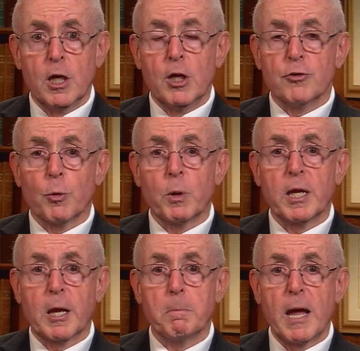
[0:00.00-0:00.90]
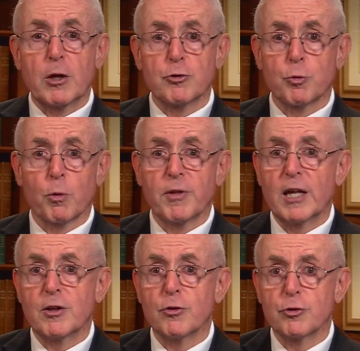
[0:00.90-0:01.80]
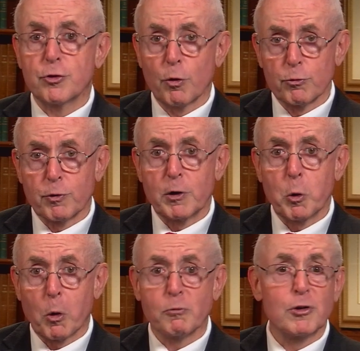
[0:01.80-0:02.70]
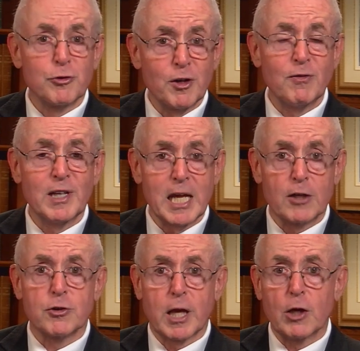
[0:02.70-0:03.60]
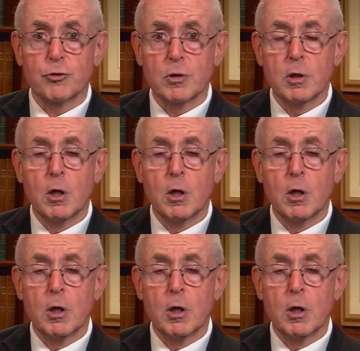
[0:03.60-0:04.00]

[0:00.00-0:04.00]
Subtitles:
so that we can make sure that the children who are receiving the education